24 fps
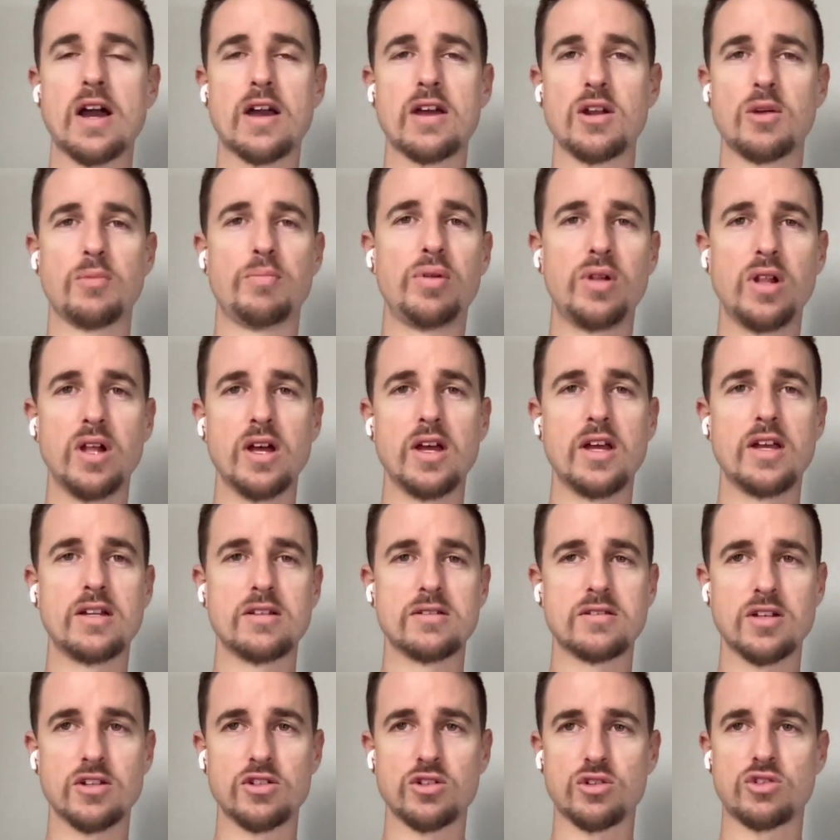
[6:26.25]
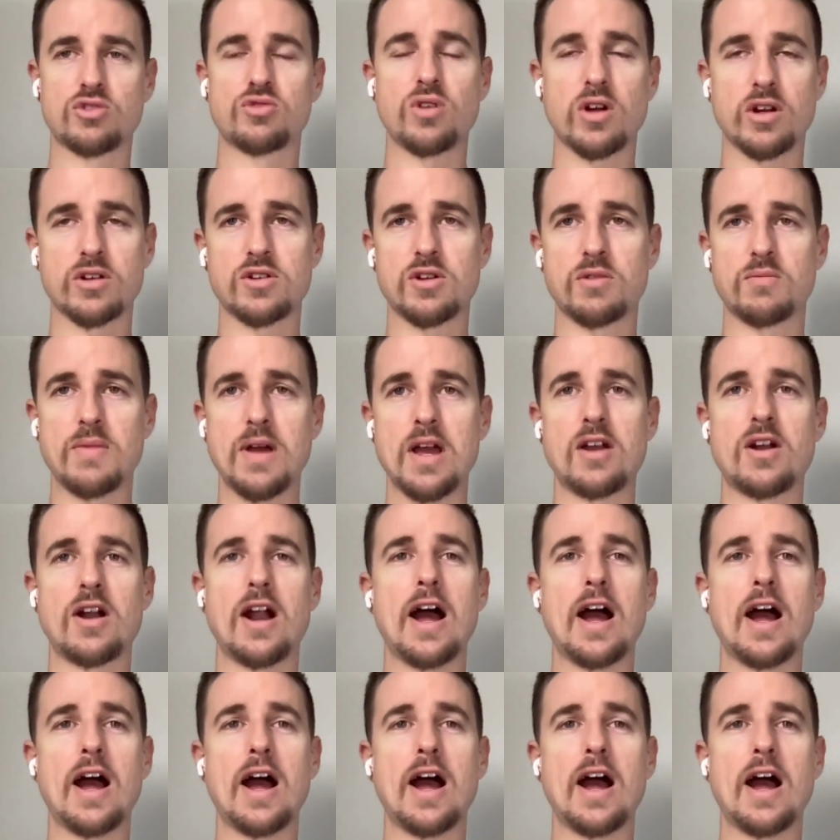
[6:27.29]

going to play in such a structured manner.